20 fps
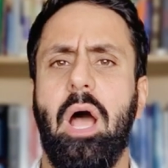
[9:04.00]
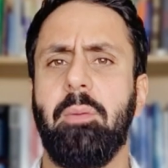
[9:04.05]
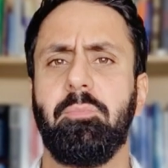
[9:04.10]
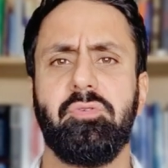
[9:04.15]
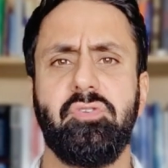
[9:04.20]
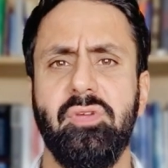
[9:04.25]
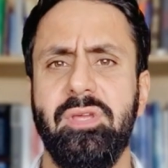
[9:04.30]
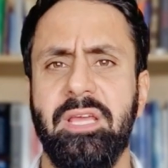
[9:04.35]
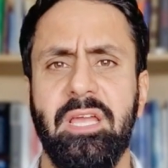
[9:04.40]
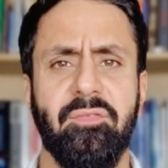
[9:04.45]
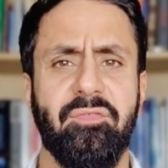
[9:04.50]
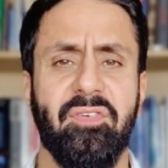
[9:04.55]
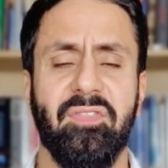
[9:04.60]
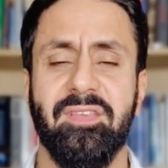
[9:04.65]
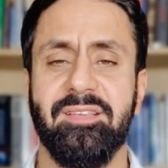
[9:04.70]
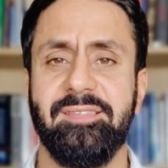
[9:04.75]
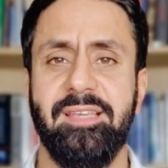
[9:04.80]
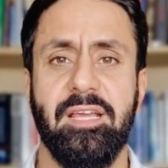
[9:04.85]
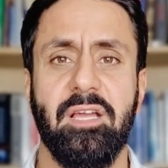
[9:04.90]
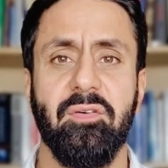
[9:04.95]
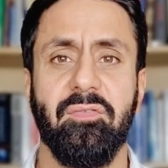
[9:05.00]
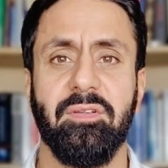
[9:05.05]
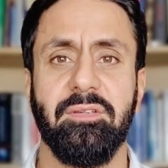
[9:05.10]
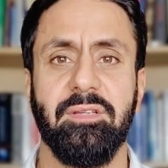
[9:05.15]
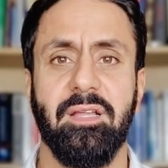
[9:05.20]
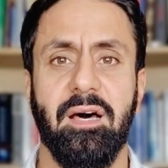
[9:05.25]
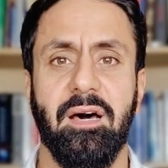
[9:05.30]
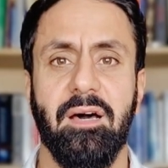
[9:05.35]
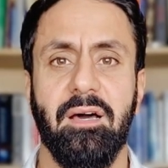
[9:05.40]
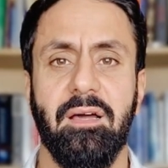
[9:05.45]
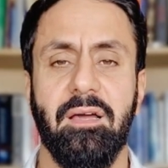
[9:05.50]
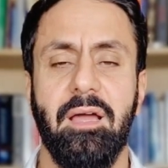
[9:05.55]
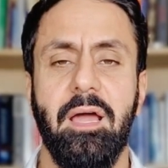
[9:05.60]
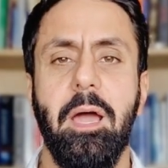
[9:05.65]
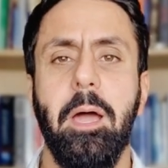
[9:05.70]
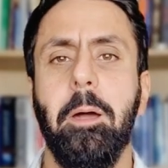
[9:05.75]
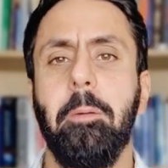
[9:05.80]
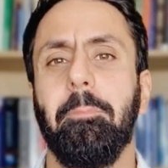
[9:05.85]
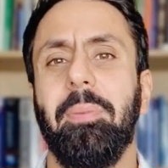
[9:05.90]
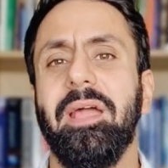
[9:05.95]
I'm doing it for the sake of Allah.
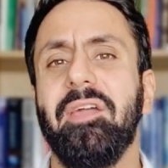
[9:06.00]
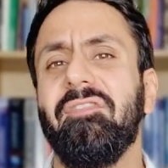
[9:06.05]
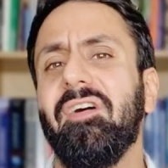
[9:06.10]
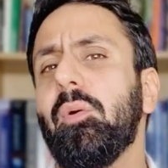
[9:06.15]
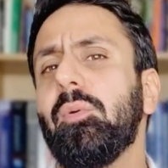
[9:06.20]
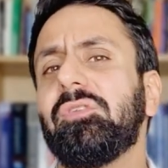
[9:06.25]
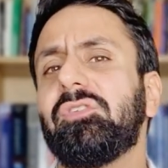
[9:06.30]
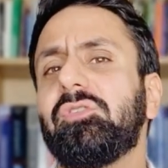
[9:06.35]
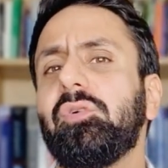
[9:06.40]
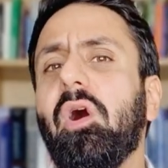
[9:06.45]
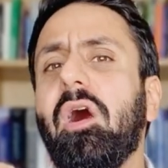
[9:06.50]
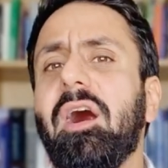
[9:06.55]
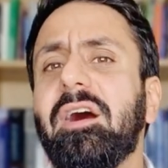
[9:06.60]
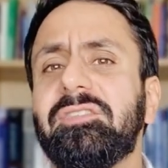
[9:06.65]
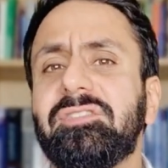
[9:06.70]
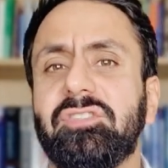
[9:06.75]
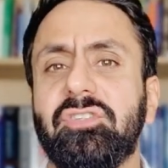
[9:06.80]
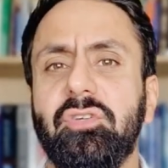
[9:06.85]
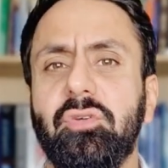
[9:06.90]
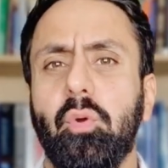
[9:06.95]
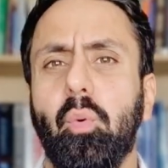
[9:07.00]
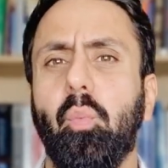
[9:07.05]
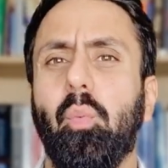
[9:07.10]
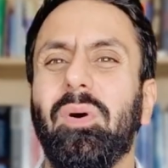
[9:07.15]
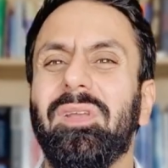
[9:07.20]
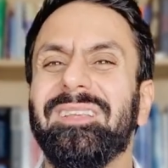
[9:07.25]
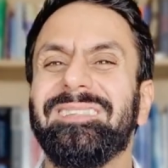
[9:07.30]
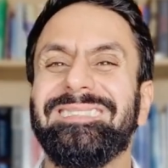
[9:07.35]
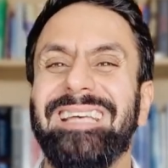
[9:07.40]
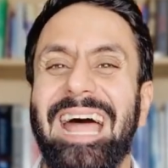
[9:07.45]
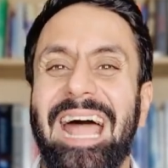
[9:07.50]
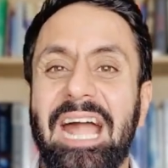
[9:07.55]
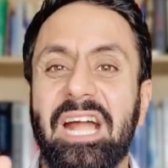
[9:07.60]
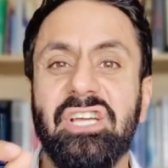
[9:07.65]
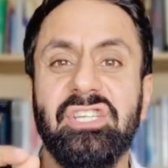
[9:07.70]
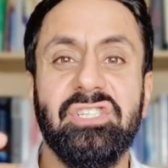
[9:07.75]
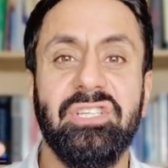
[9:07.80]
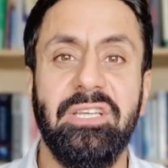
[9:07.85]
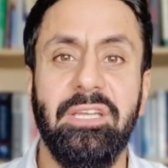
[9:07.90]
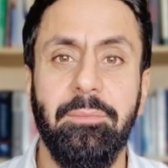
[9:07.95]
But if I were to ask you, what does that
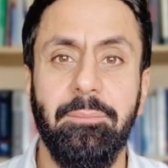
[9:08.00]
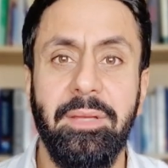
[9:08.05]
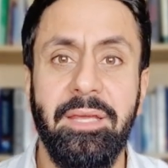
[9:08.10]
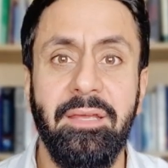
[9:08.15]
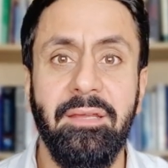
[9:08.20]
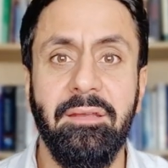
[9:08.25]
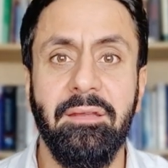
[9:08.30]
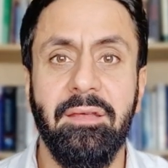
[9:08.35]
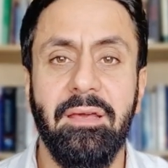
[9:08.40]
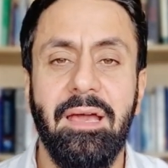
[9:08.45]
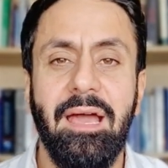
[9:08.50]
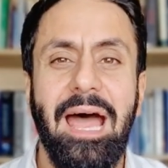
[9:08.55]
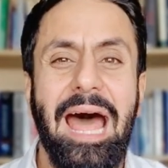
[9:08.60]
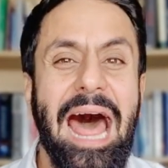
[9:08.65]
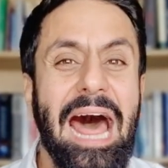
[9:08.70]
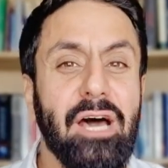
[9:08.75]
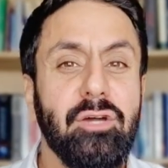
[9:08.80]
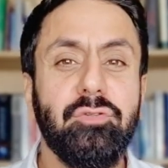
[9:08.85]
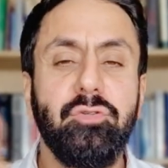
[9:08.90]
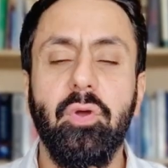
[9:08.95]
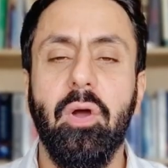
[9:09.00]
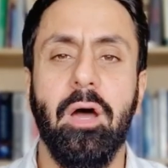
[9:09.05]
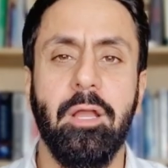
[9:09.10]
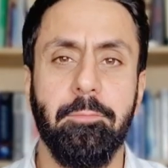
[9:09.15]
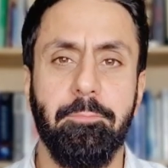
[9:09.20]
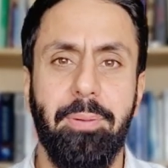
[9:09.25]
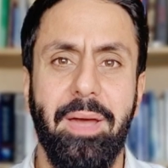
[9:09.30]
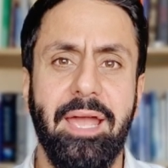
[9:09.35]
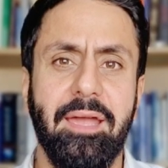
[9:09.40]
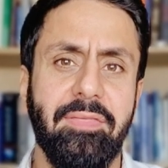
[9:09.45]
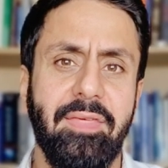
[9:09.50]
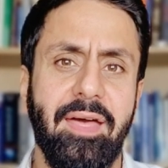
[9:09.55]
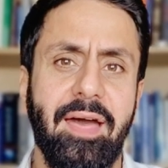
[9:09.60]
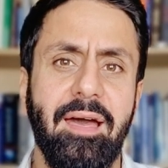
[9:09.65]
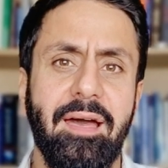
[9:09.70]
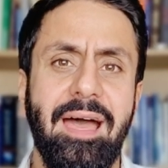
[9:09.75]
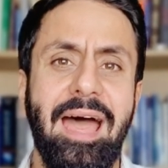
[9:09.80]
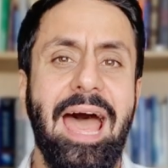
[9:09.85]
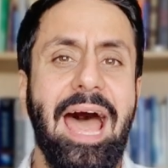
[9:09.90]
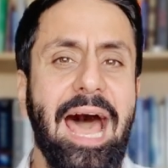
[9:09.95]
actually mean? How do you unpack
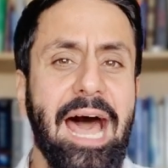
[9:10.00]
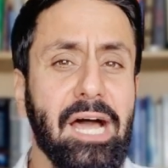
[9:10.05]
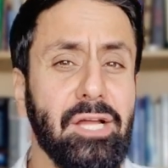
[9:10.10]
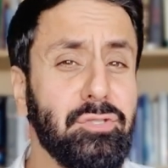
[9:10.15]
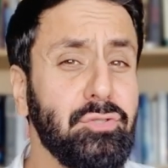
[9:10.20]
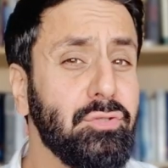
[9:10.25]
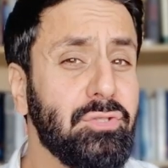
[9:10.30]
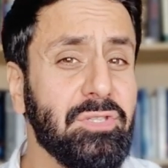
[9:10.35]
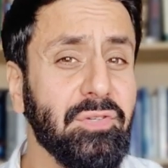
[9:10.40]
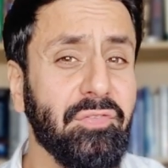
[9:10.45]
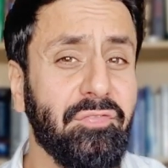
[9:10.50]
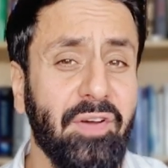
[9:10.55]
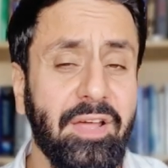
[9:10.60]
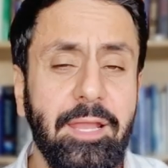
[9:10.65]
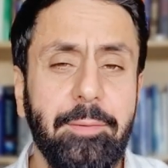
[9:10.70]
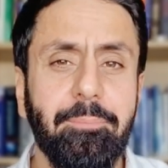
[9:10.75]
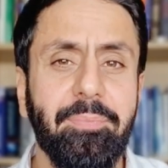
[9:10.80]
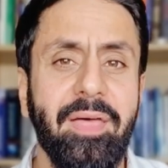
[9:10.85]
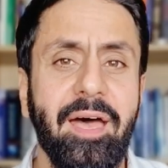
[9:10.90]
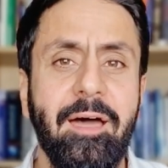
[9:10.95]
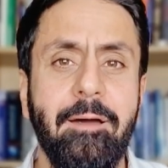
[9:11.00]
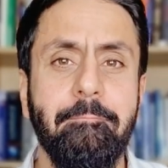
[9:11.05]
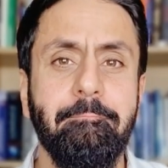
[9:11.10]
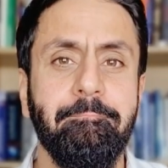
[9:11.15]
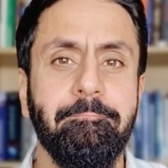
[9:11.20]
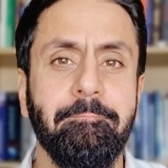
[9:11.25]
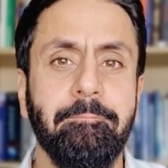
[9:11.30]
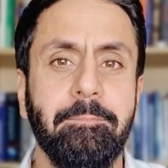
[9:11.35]
that? How do you develop that?